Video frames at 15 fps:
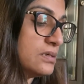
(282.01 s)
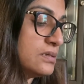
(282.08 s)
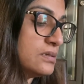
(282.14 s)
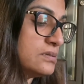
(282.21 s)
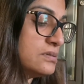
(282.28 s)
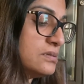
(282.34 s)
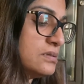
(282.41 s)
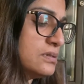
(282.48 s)

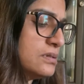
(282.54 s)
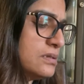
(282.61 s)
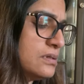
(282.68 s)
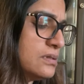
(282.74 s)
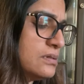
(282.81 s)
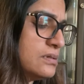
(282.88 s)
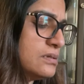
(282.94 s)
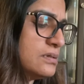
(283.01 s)

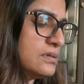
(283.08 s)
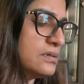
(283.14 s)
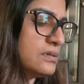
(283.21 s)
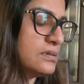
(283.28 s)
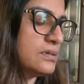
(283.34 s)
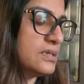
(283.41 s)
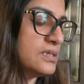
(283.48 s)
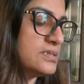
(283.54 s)
Nuh-uh,
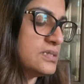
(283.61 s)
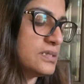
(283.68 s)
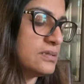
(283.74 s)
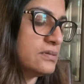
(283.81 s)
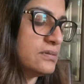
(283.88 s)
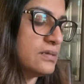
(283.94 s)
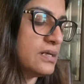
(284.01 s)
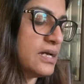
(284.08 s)
I tell her.